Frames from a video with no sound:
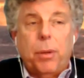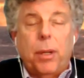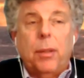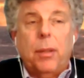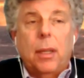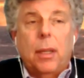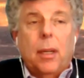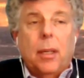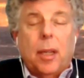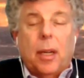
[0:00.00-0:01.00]

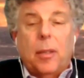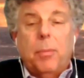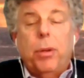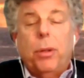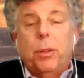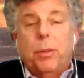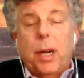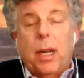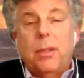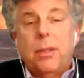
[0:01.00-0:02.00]
pulled the
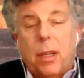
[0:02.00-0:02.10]
reins